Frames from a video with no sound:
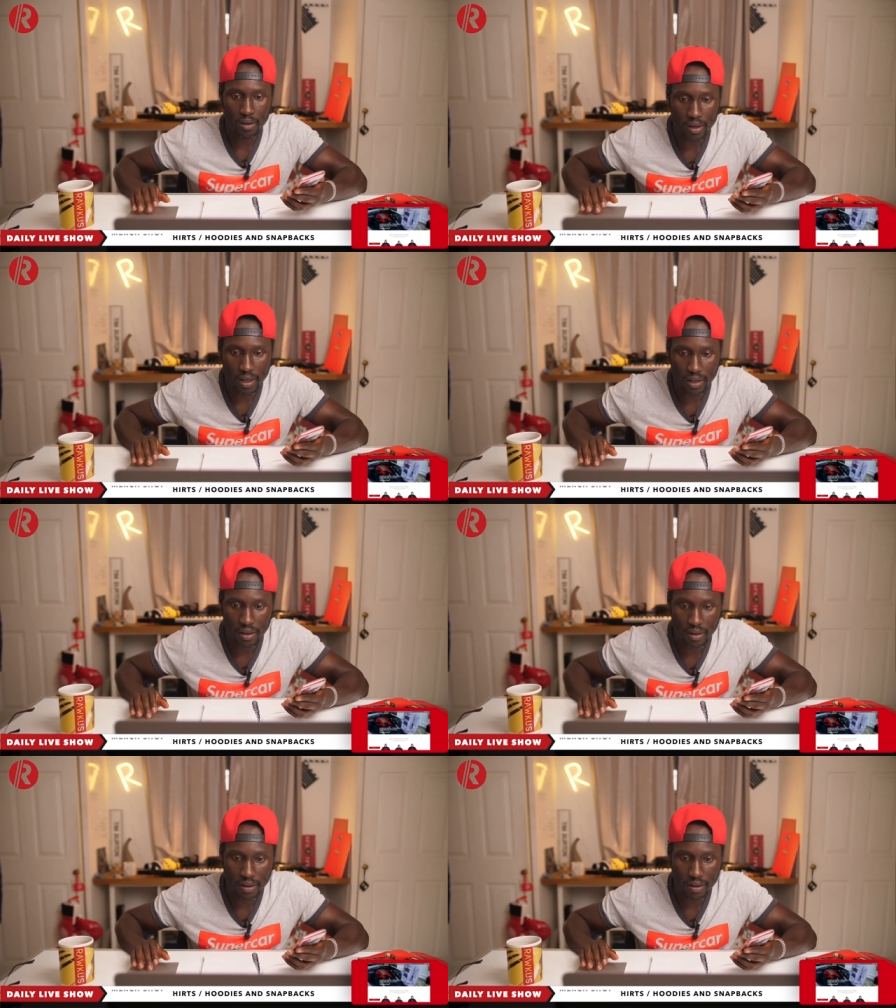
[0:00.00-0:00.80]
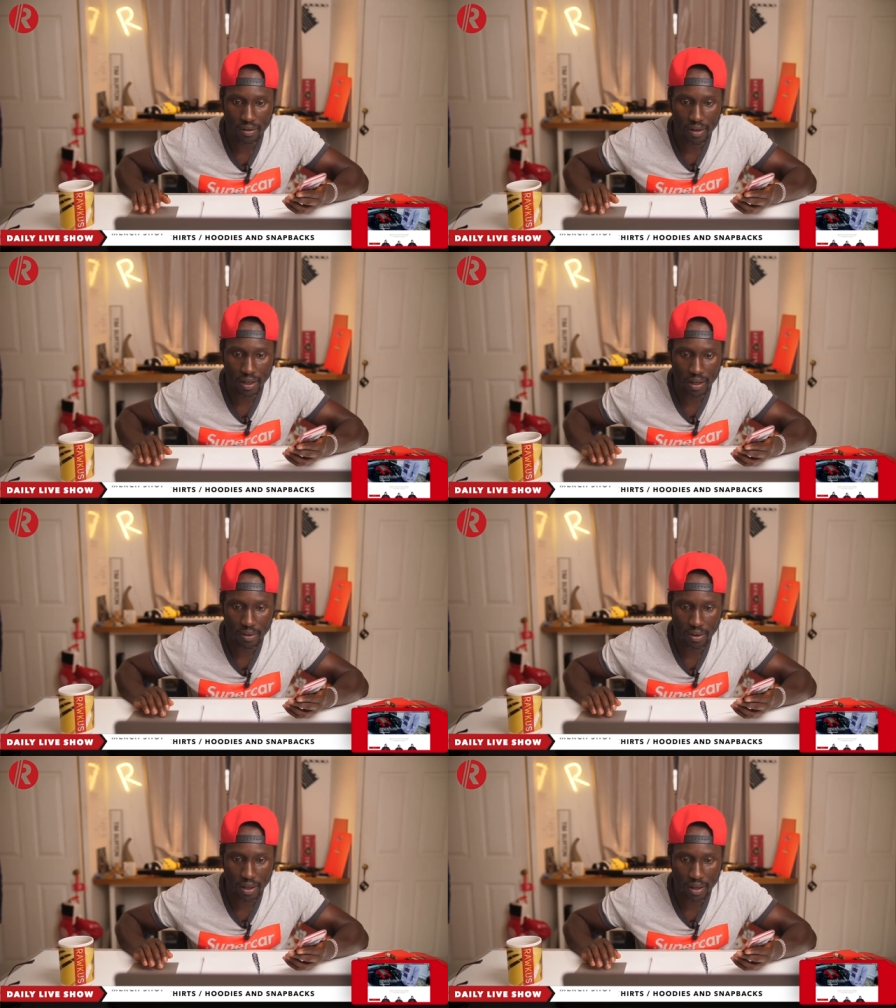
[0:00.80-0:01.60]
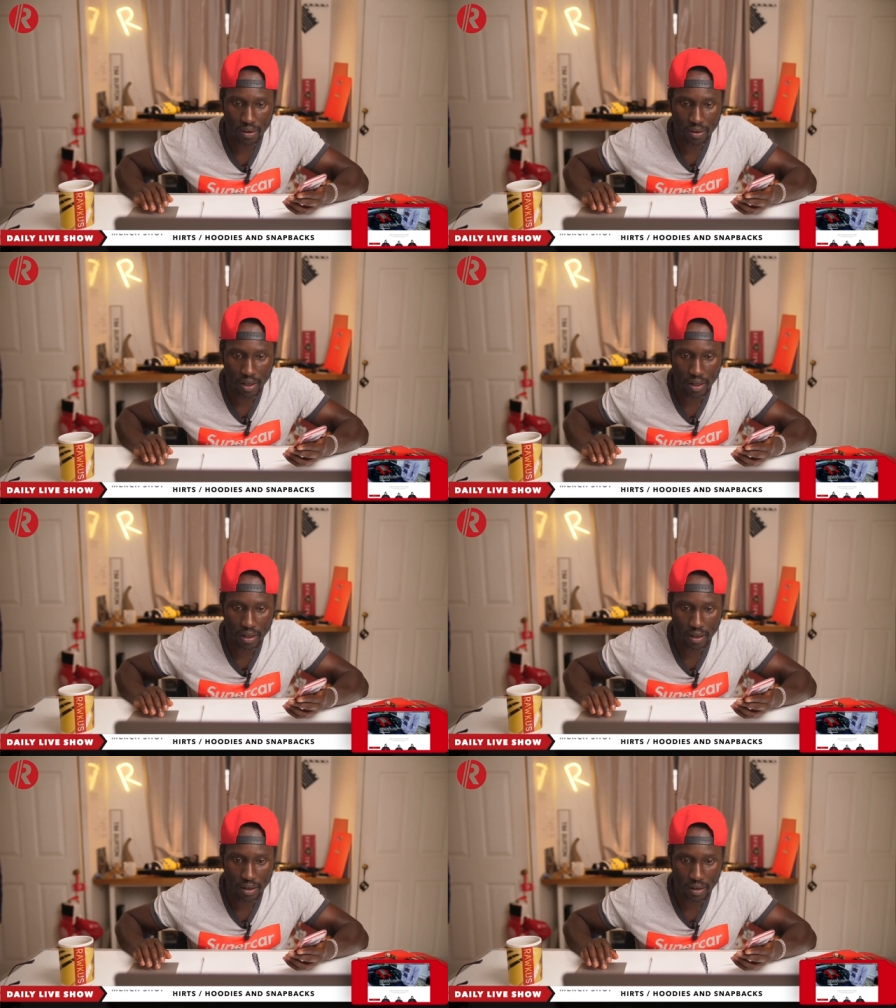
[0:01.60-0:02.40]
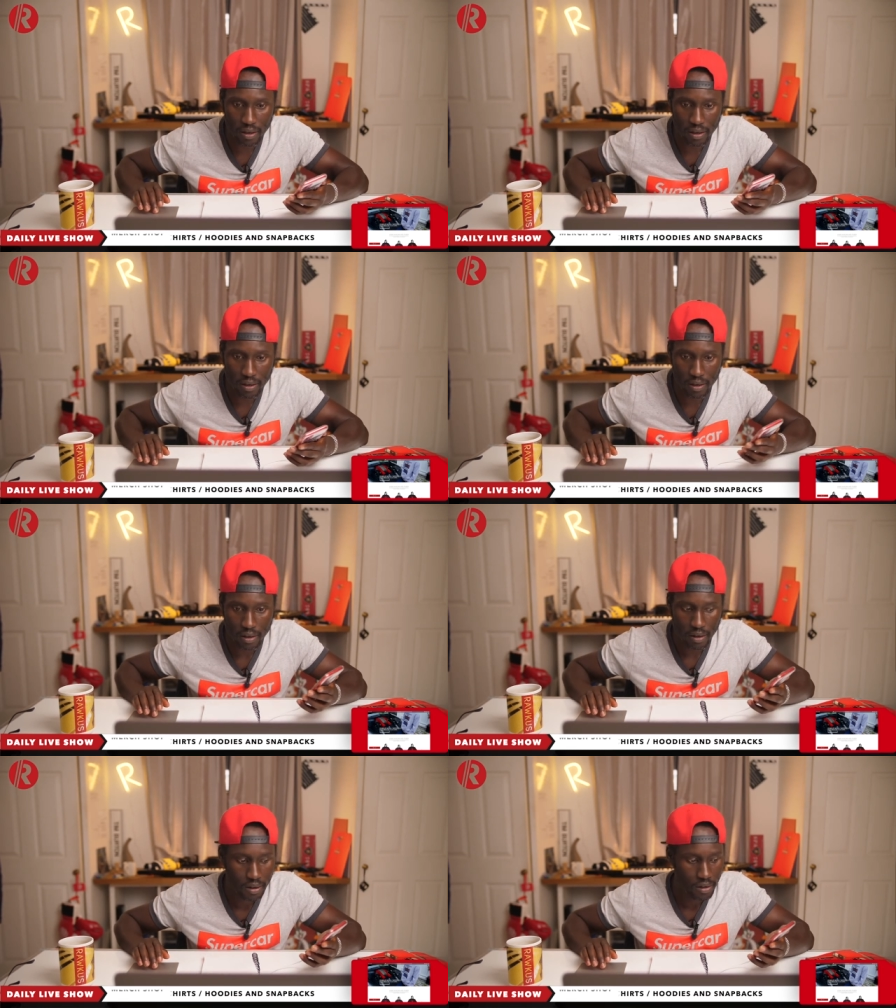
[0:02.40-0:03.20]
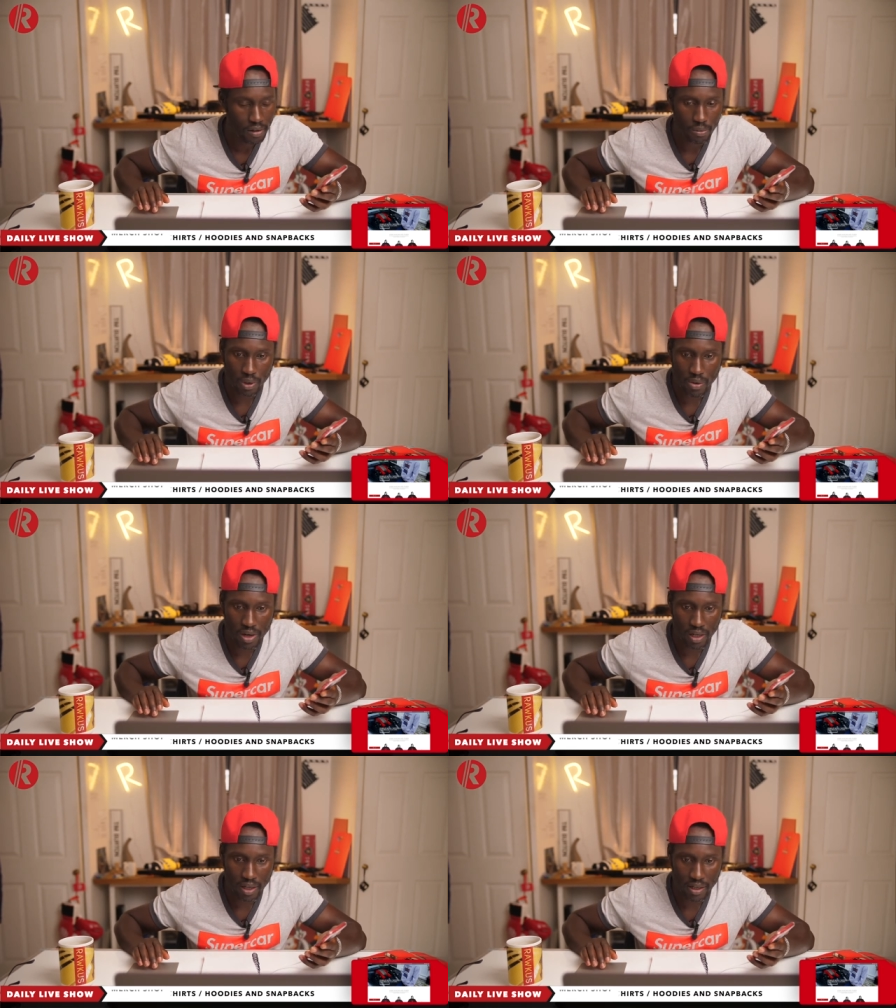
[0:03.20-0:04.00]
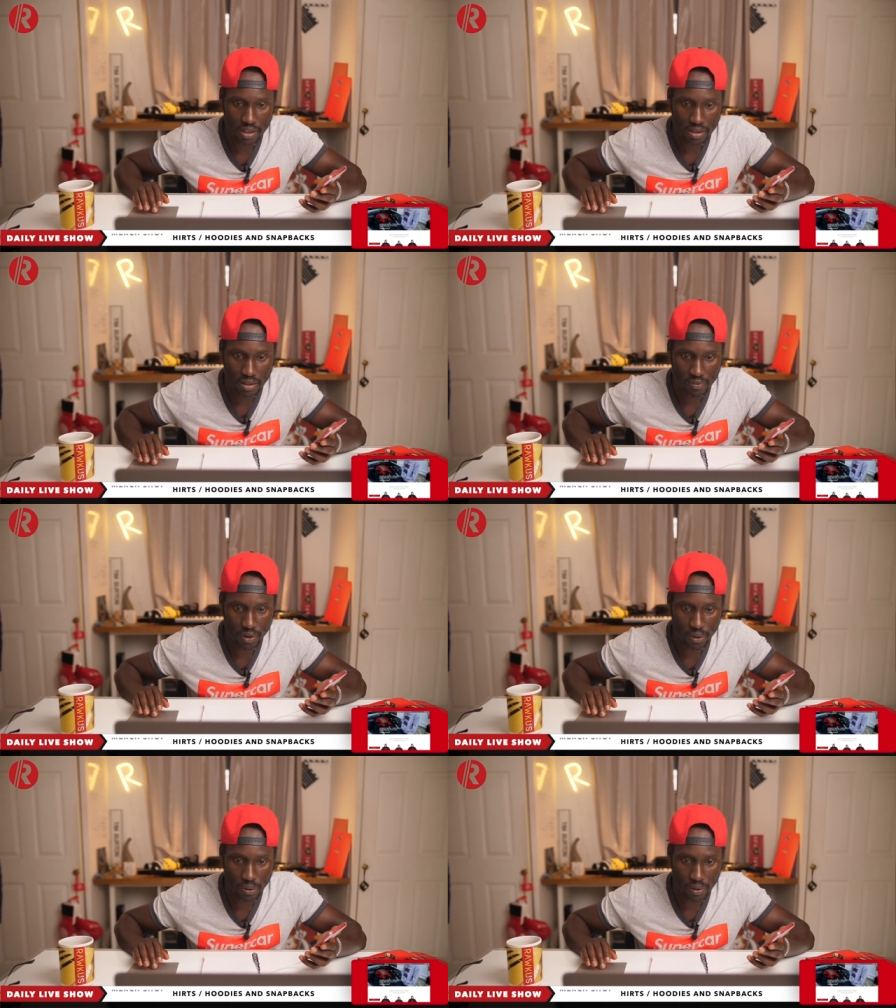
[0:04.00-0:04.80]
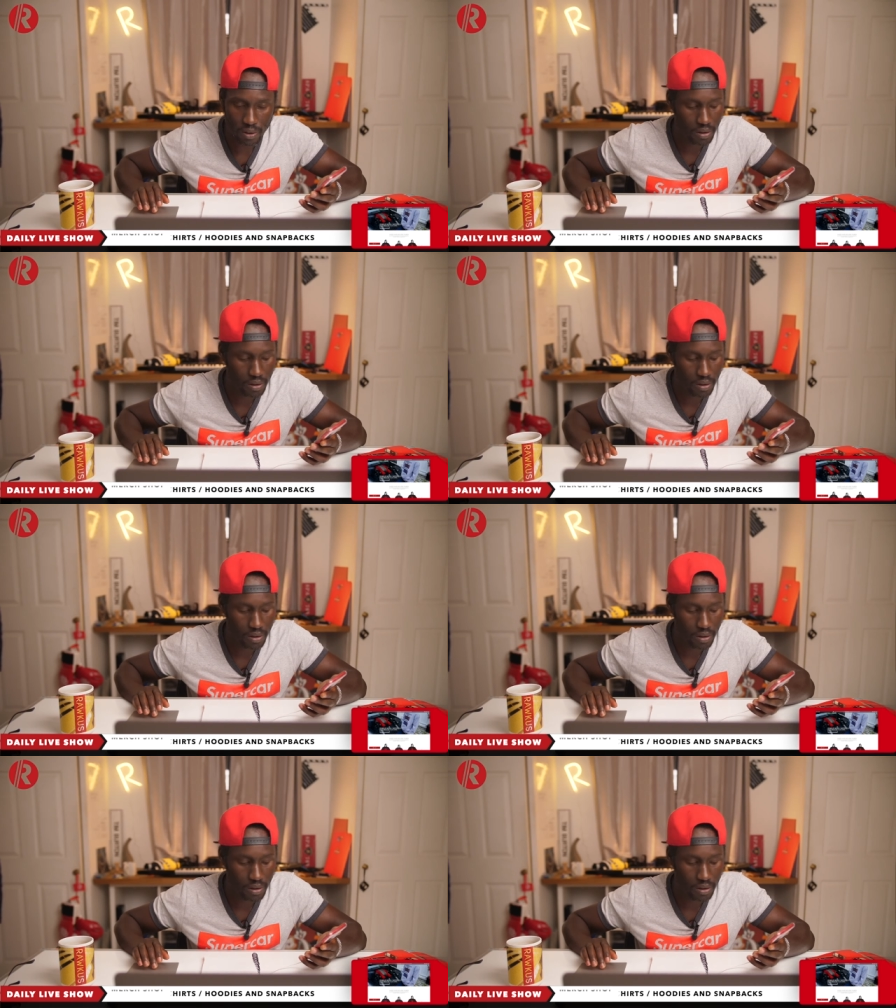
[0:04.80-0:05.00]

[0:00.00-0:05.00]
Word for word: Okay, okay, okay, okay. Will you recognize the phone?